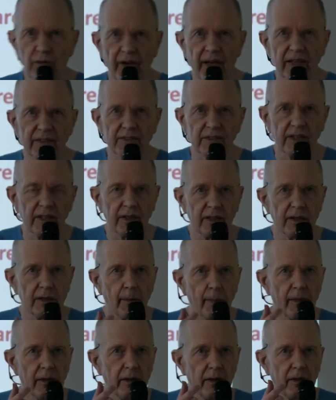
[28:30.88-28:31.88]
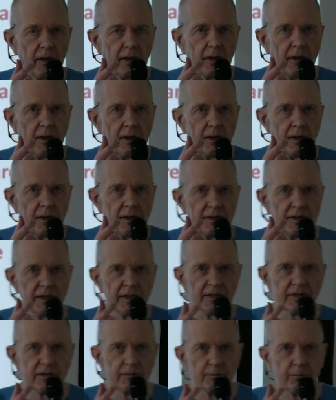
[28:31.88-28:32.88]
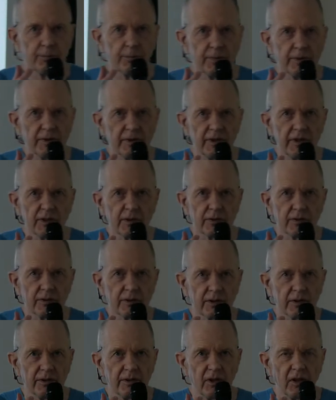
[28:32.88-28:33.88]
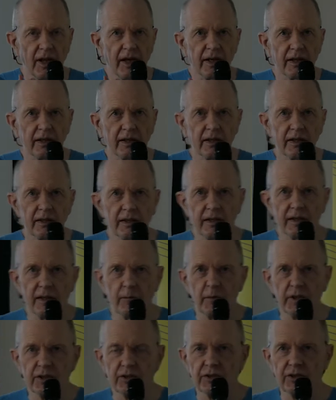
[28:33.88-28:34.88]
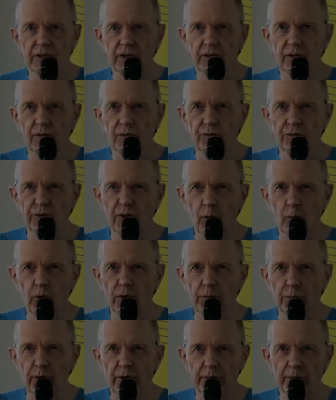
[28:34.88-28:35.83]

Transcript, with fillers: of asking, this, this lung image, from what